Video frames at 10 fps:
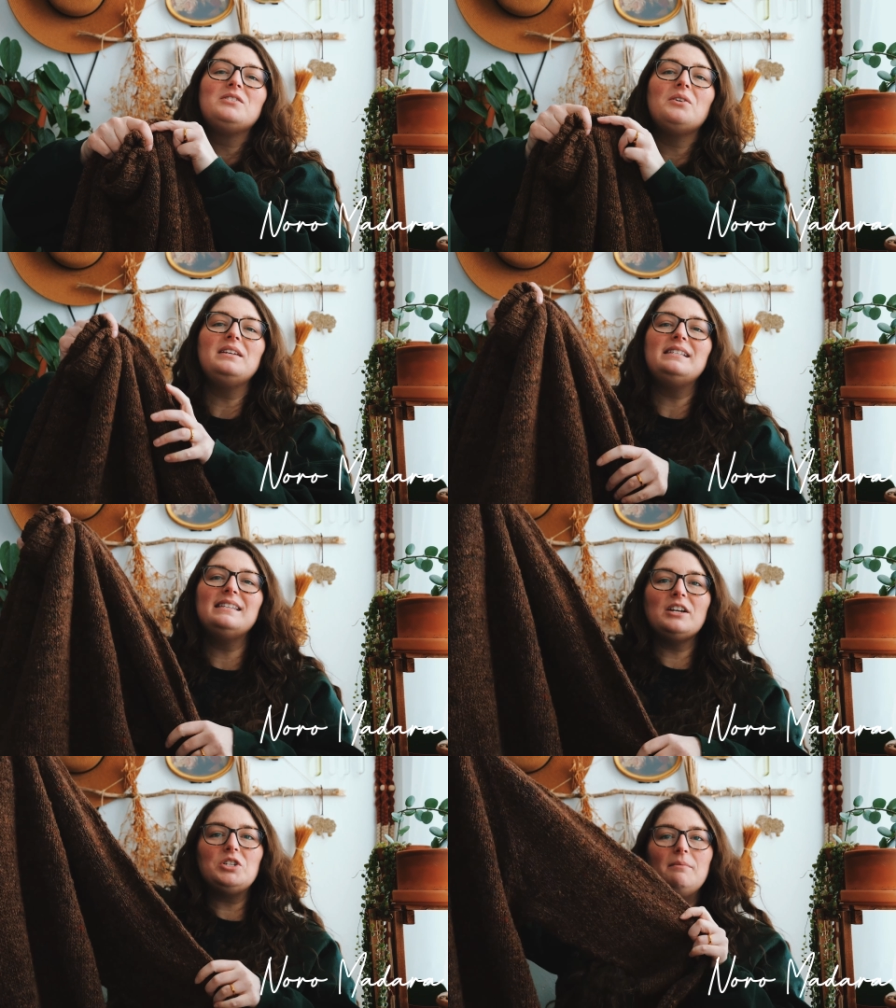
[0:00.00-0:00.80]
So this
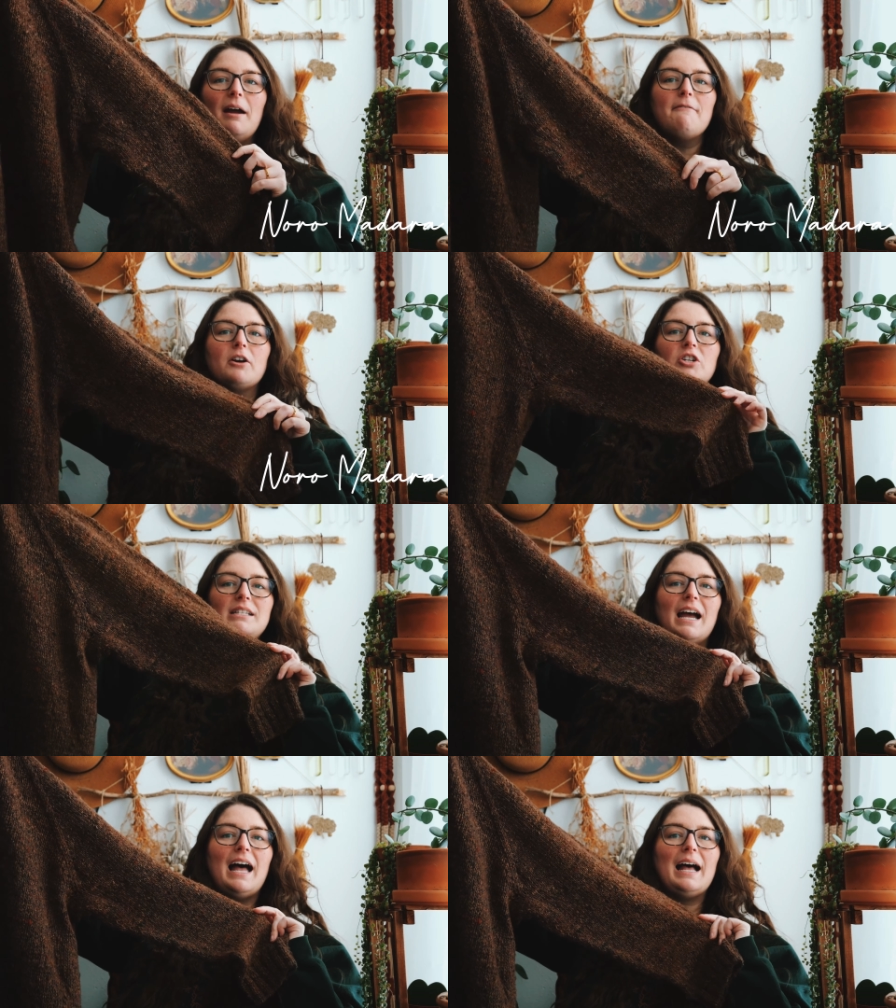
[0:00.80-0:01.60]
is actually my
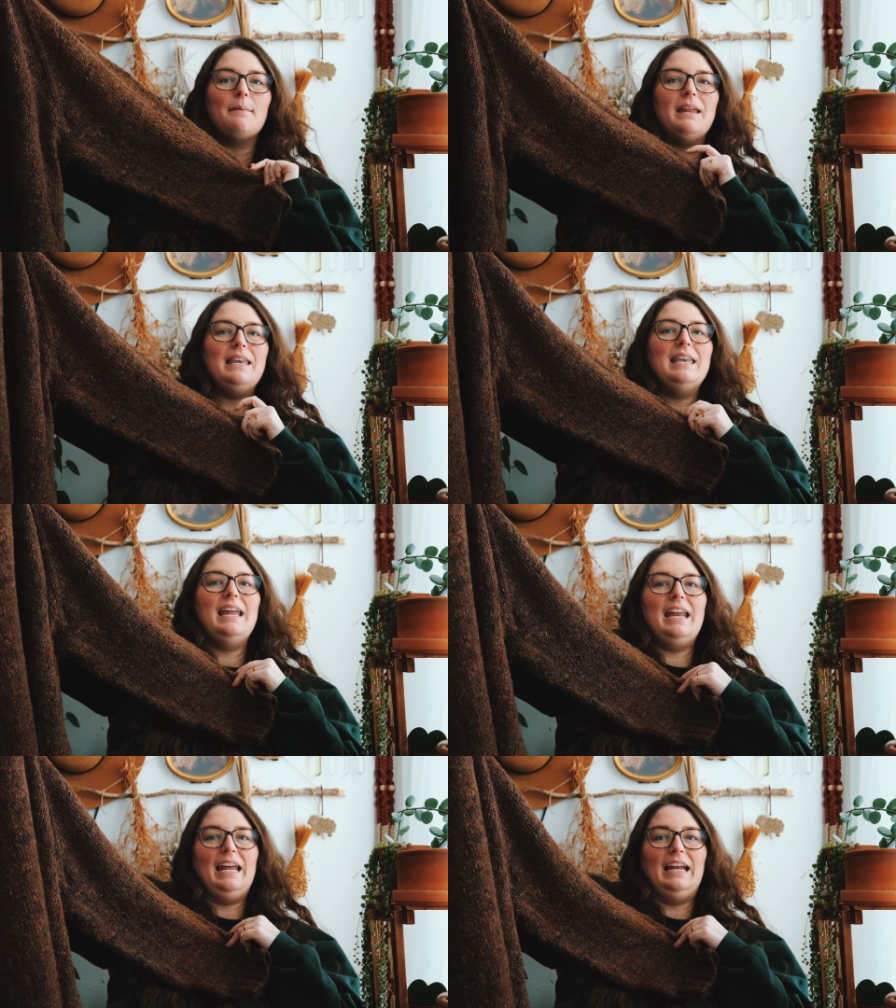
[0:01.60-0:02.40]
first time
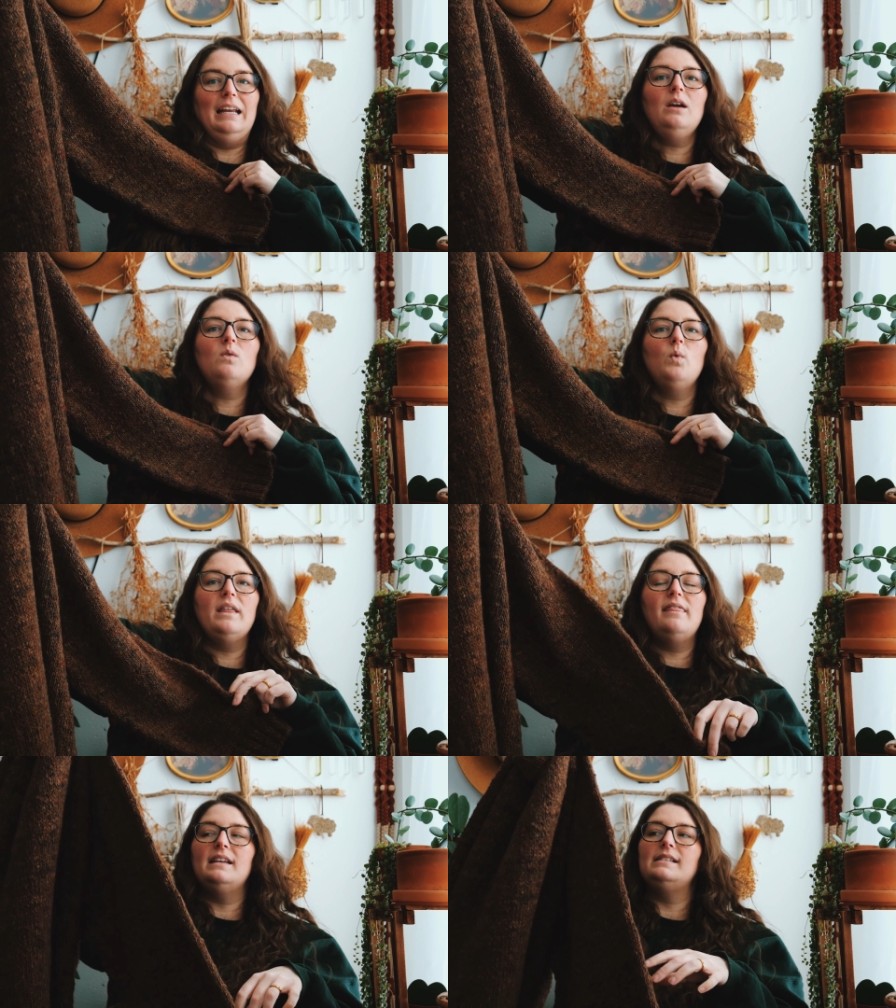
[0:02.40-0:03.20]
knitting
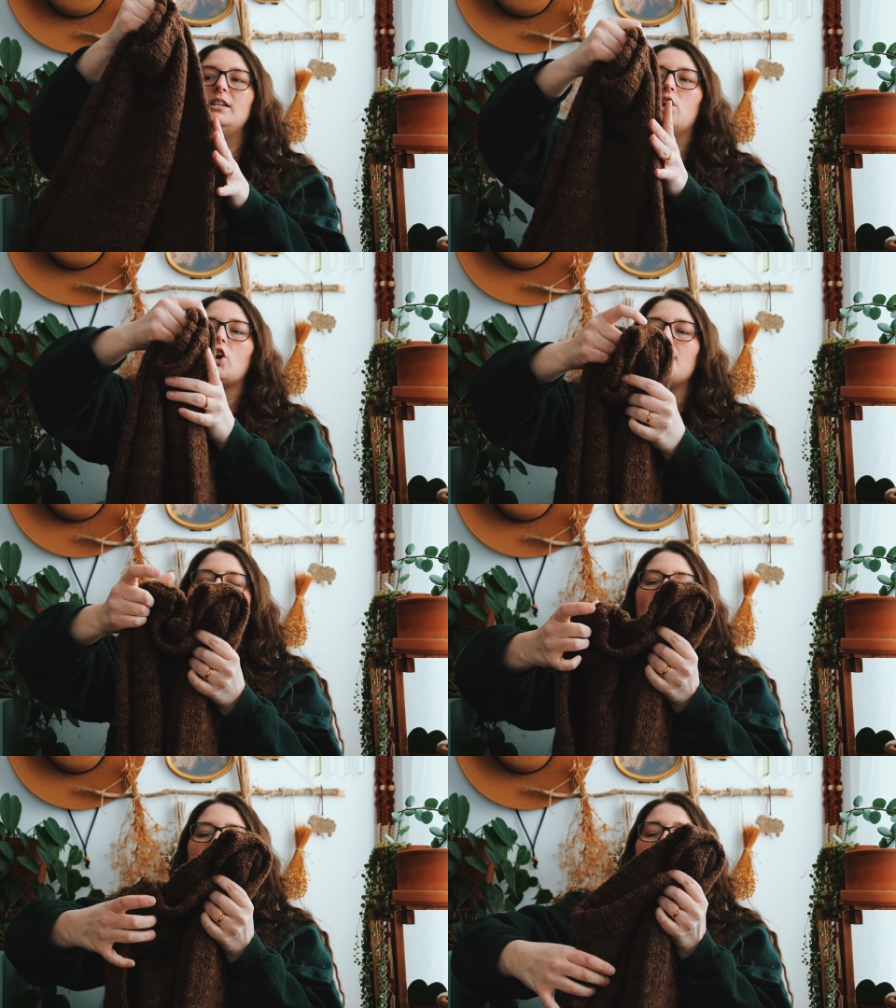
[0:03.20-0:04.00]
with this yarn
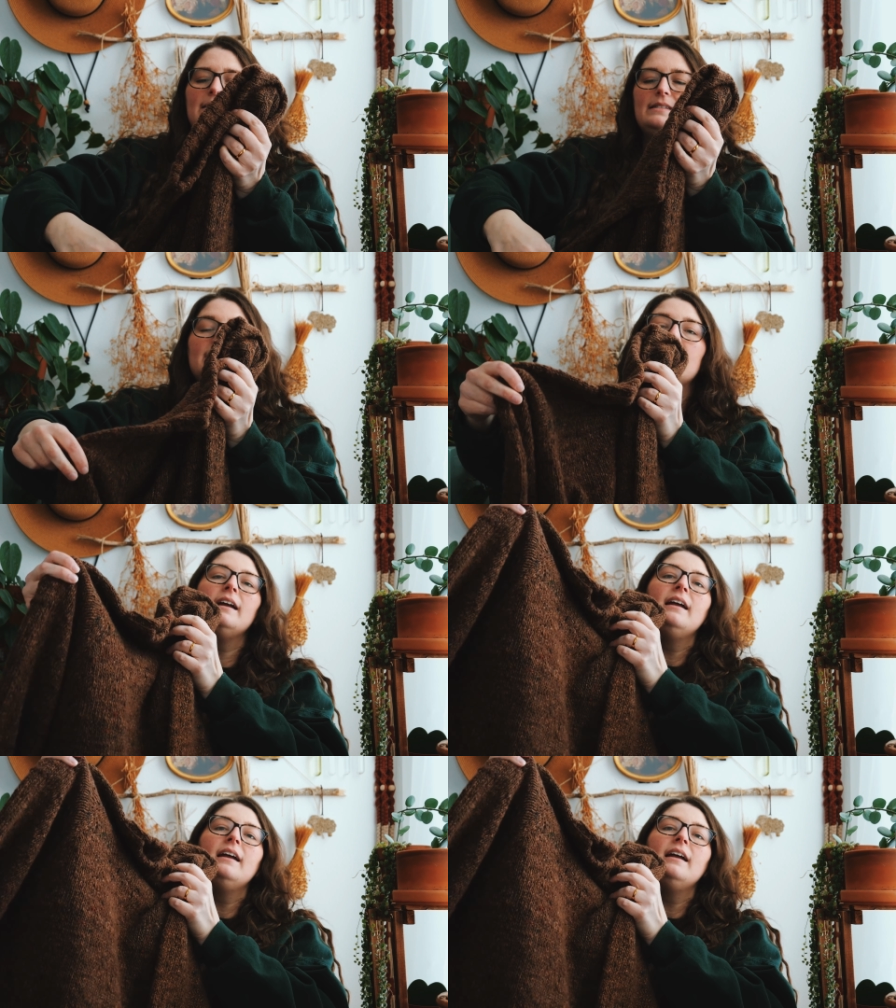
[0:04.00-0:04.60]
base,